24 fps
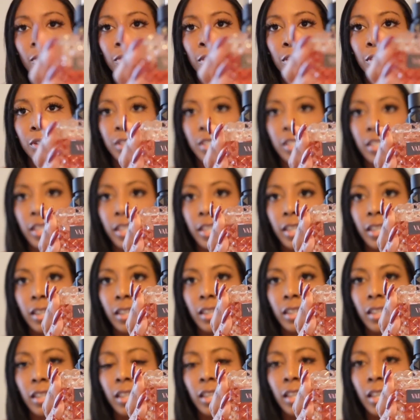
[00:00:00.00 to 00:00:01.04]
focusing?
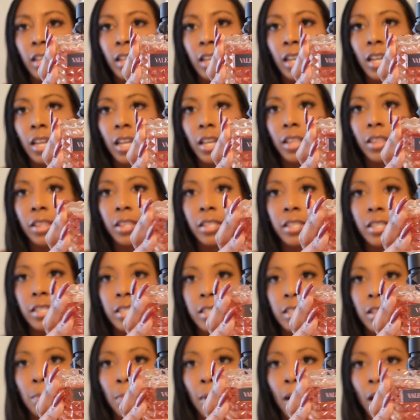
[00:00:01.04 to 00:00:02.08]
This is
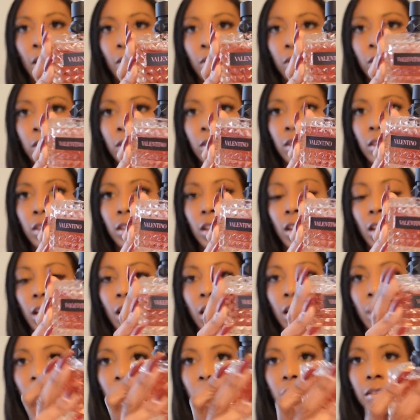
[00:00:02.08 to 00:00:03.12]
the bottle.
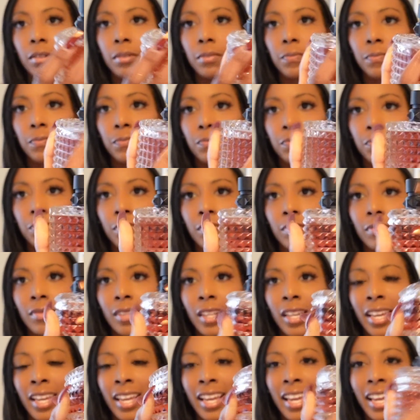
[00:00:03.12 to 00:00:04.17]
Um,
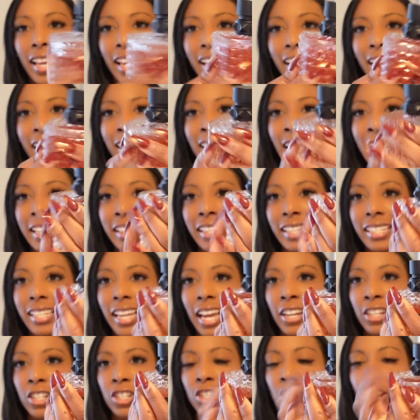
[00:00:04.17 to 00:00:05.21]
and I like the
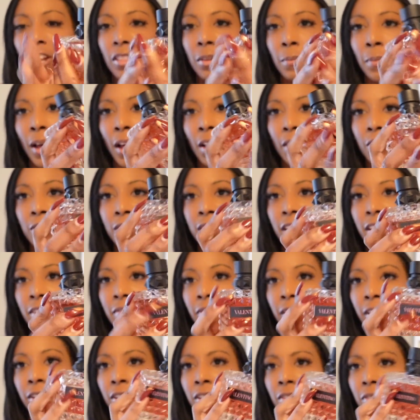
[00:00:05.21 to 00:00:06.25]
texture on the bottle. It's like very